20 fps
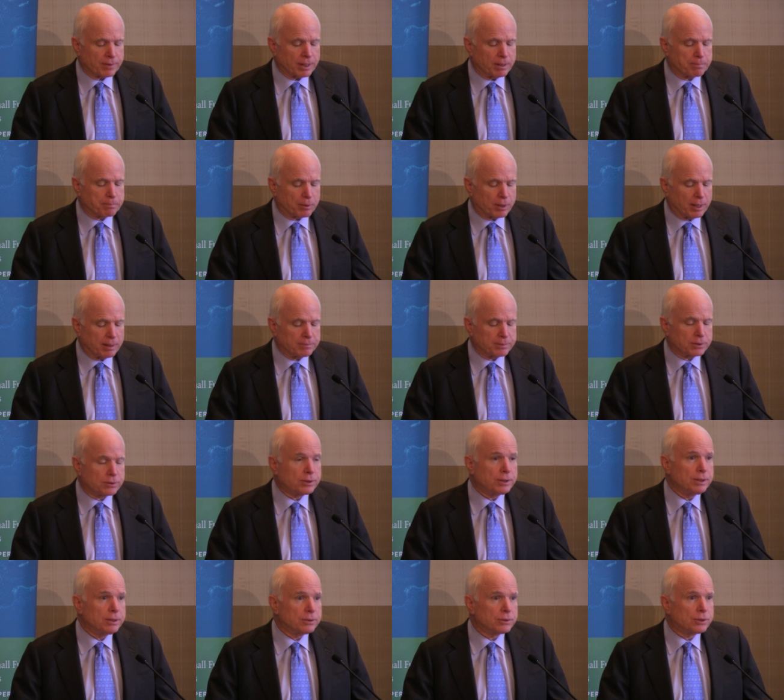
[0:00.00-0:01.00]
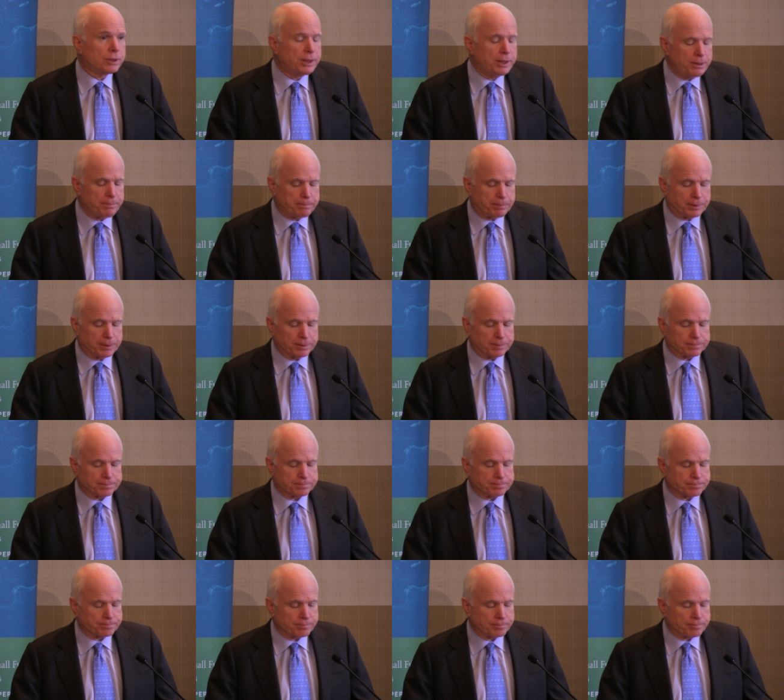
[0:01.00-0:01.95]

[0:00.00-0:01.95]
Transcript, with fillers: a promise he is keeping.